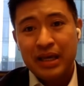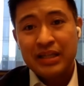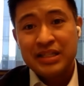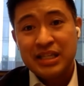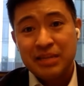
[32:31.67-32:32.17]

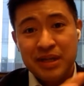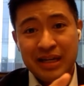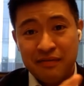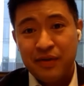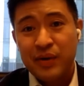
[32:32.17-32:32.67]
it seems
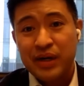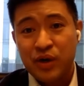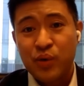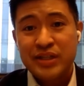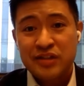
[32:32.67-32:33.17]
like a very
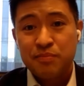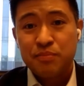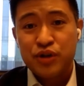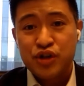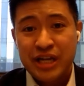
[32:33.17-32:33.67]
aggressive
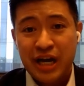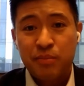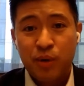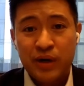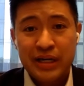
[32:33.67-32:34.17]
push
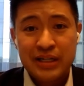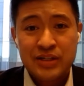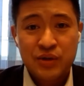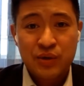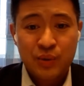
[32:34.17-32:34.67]
down market
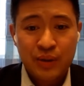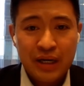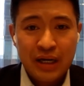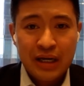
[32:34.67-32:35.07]
into